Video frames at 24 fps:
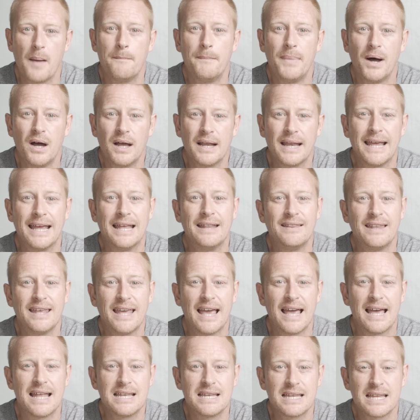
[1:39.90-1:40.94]
but in
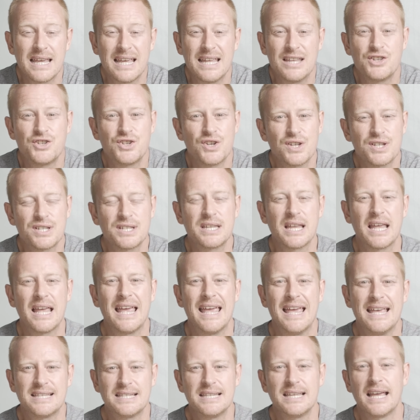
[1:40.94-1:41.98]
the end, it just
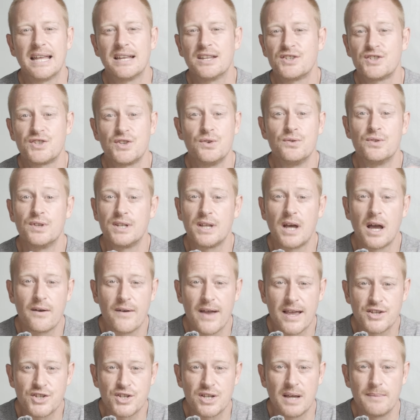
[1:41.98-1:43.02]
isn't going to suit the
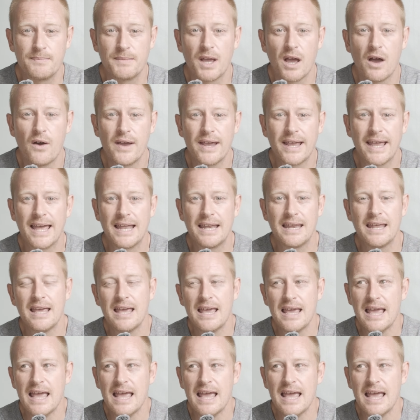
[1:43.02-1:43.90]
direction I'm going in.